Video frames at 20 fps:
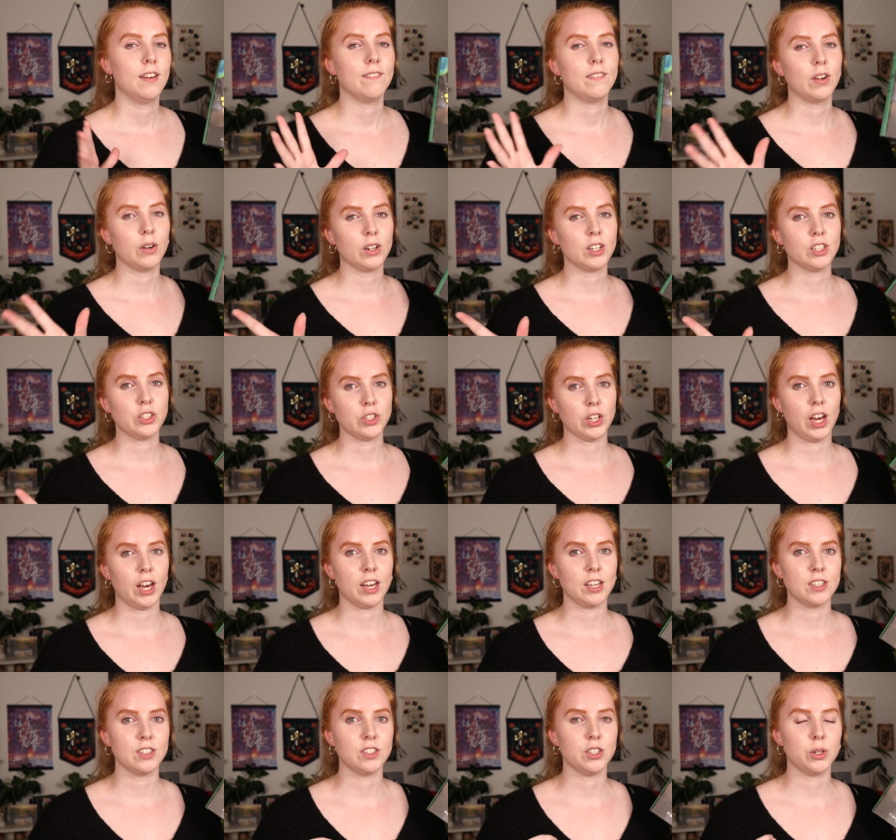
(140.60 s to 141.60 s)
very
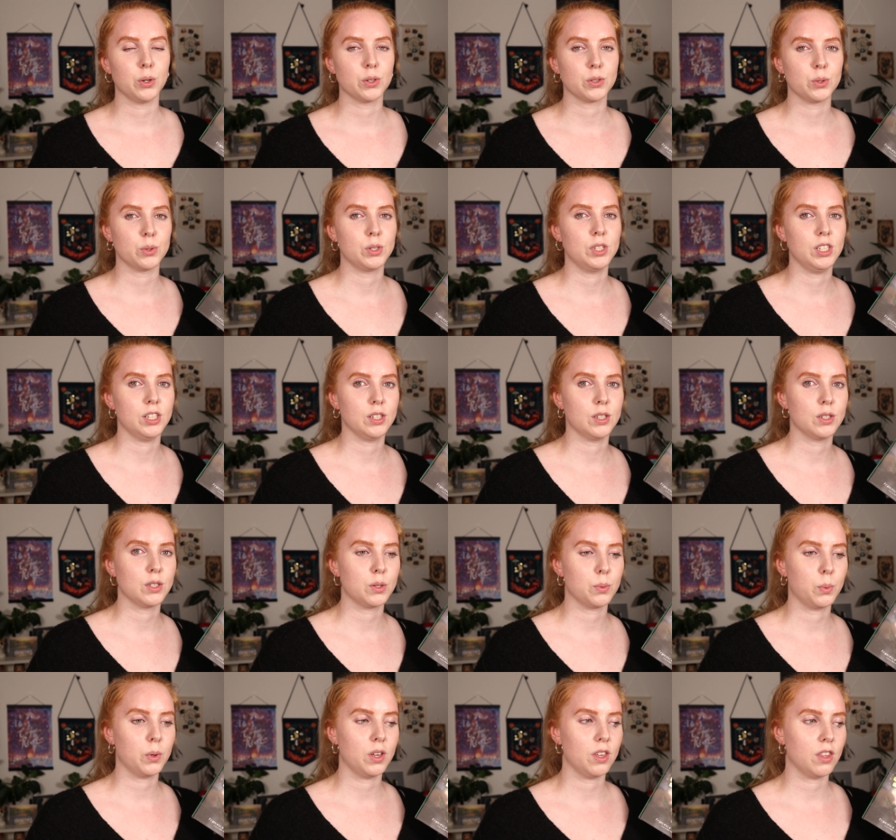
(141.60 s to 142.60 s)
shy. She also deals
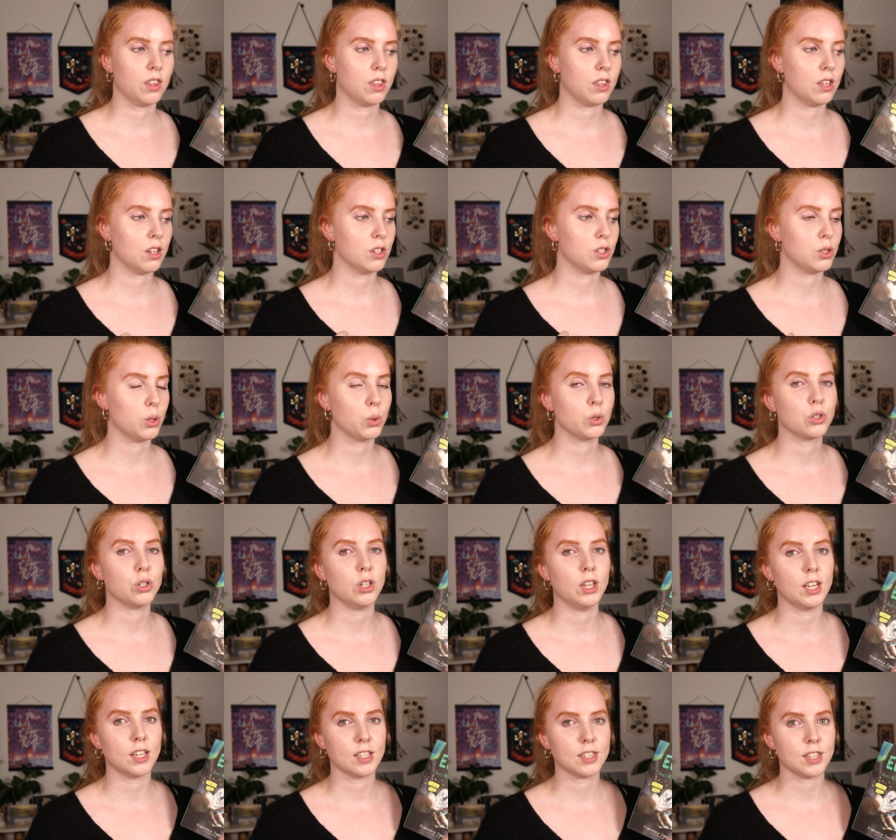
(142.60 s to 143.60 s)
with
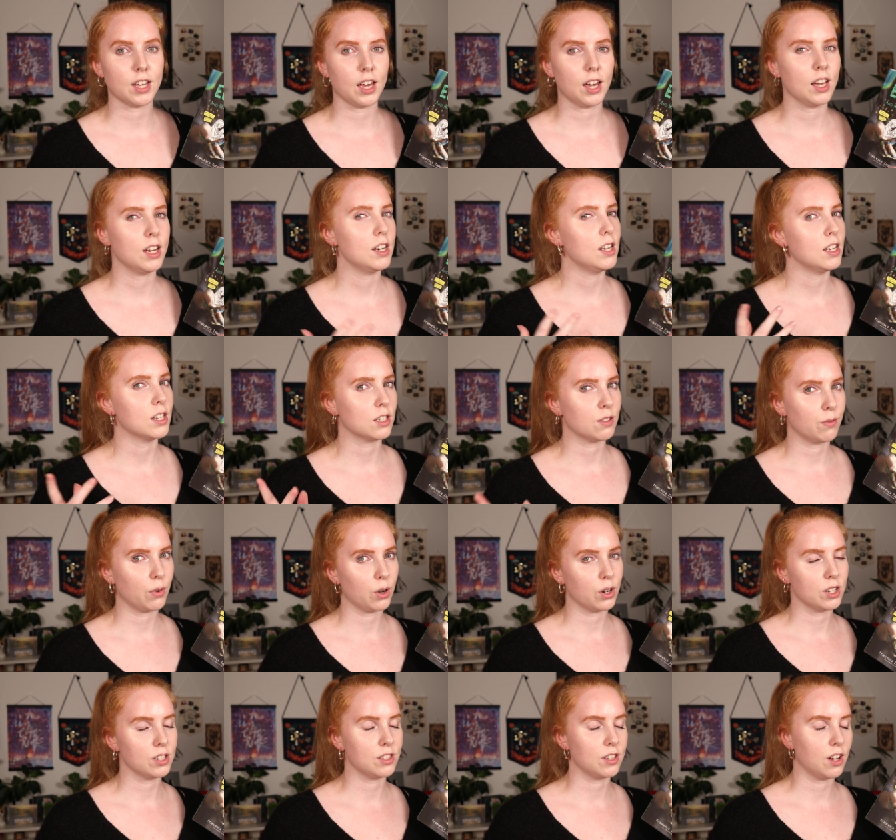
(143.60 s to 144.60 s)
social anxiety, as
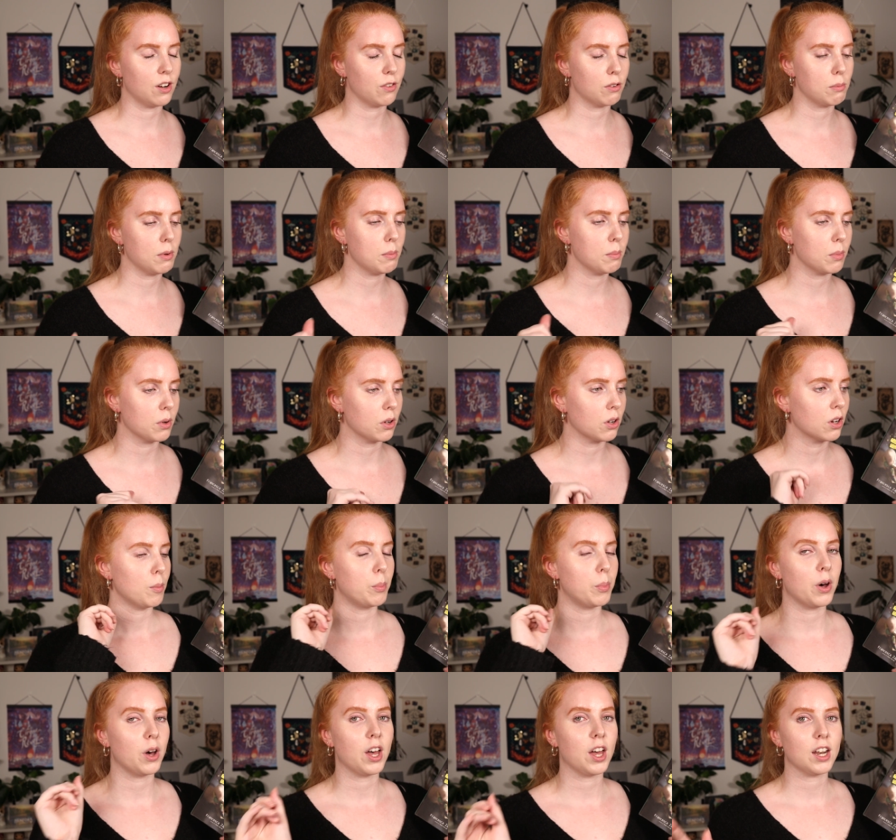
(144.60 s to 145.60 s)
far as I remember,
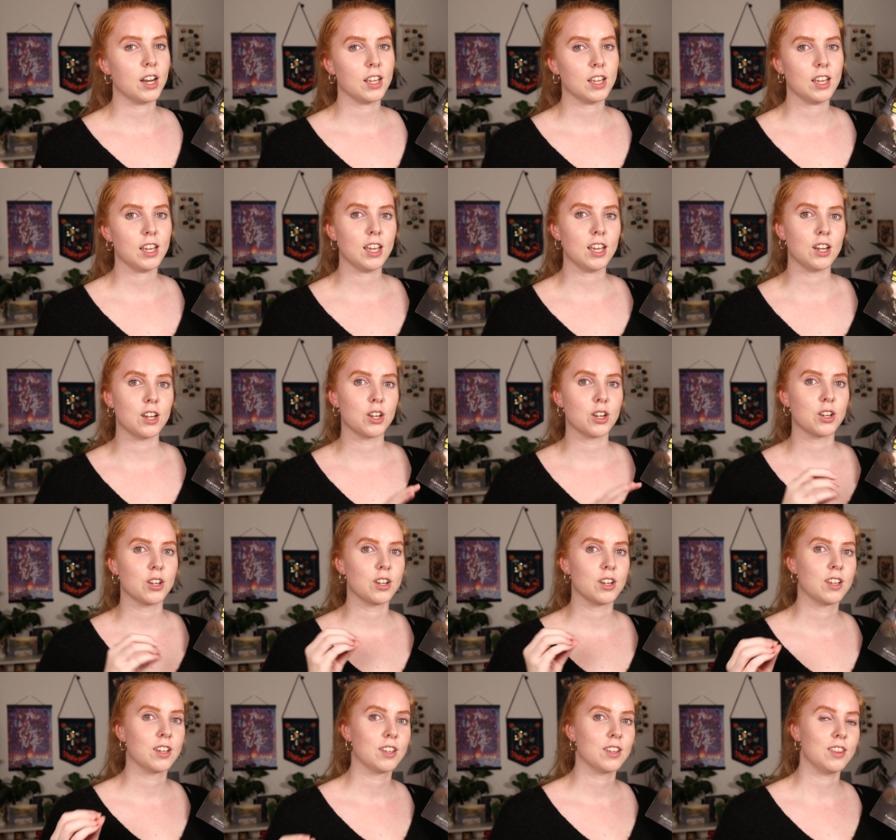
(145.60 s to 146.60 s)
but
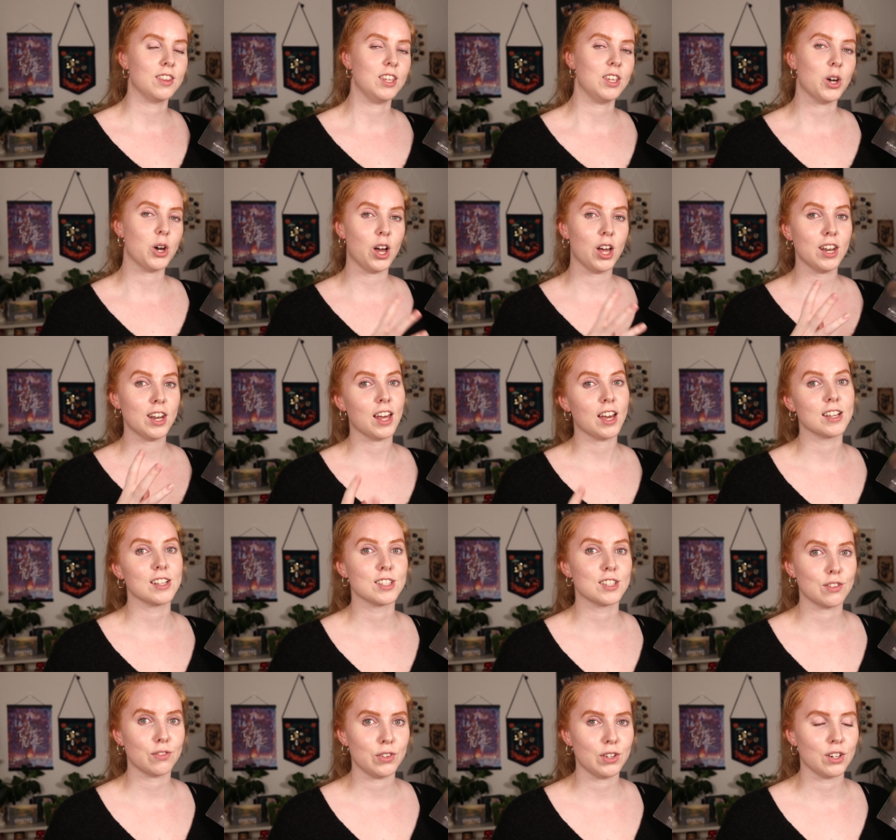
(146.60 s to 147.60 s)
in the online
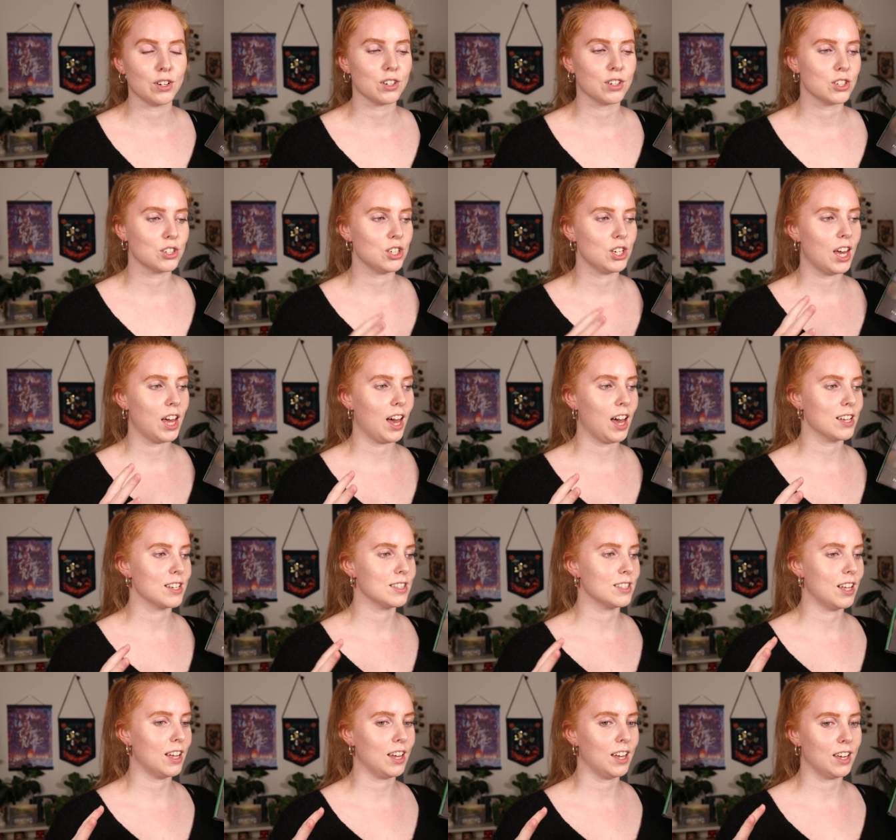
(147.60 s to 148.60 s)
sphere, she
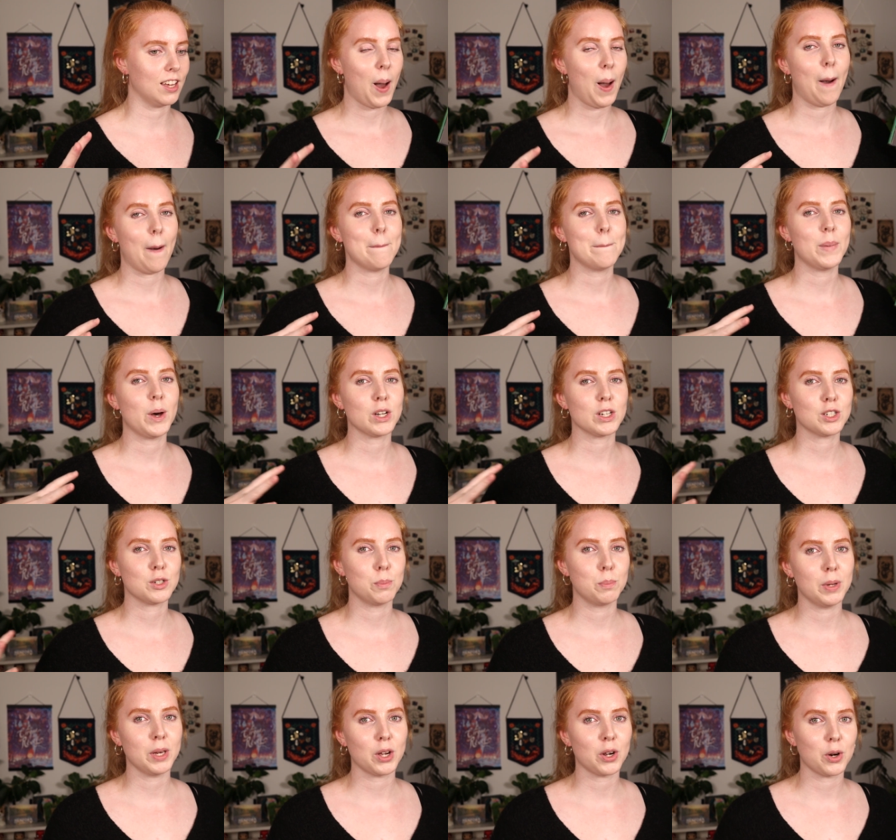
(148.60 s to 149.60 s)
has like a
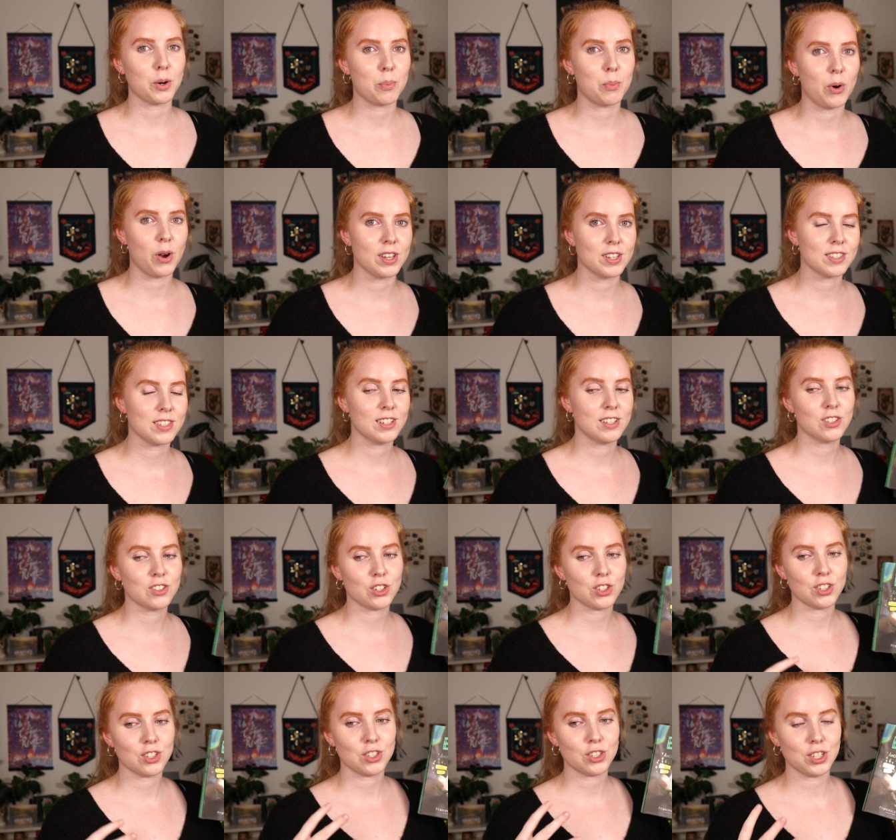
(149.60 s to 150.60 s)
much bigger presence.
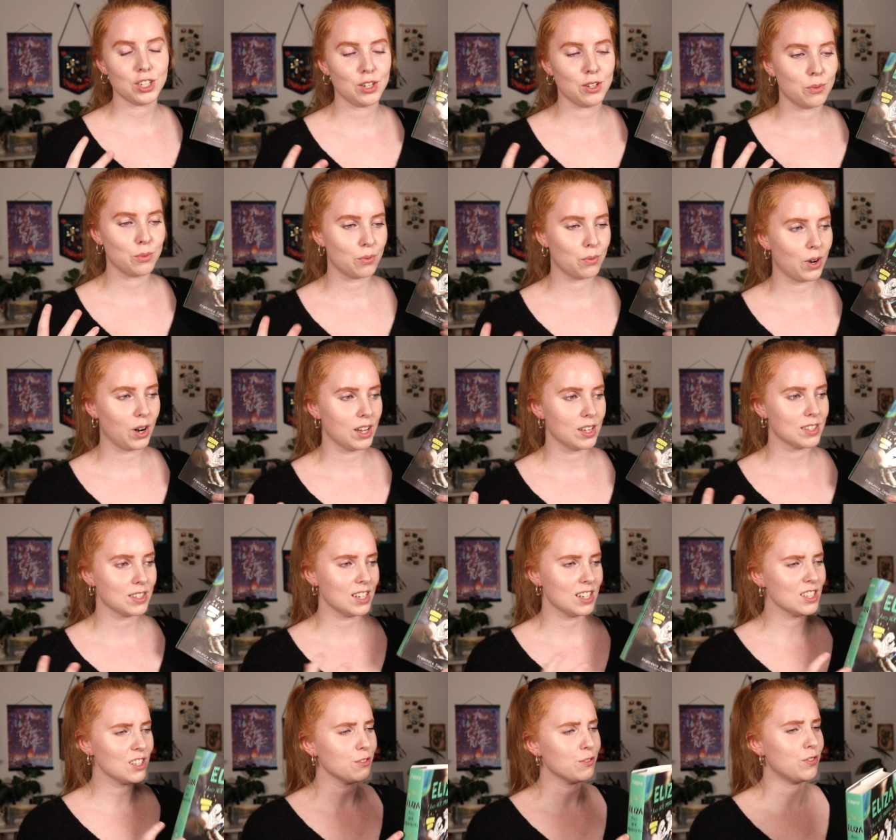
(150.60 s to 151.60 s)
She writes,
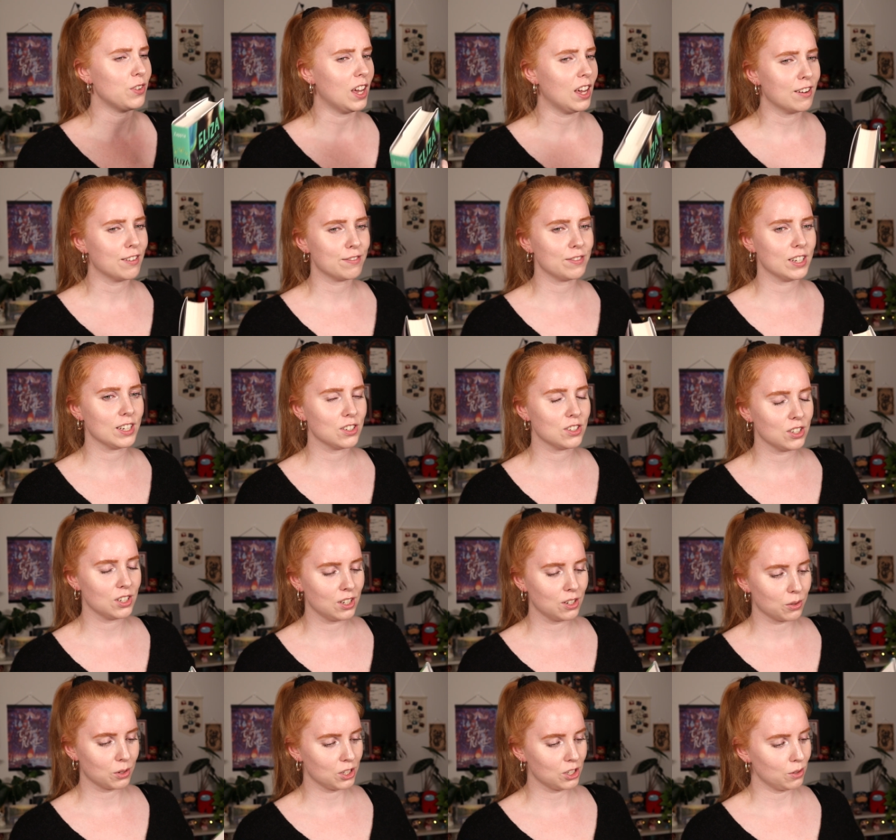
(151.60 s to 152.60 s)
is it fan fiction
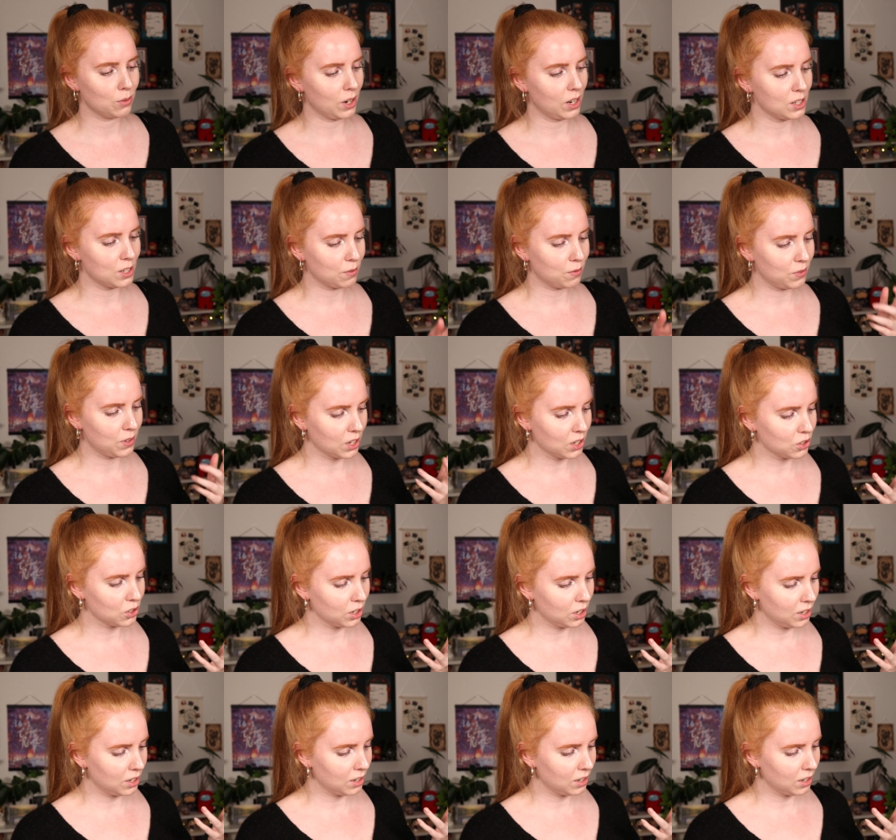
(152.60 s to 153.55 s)
or she writes fiction?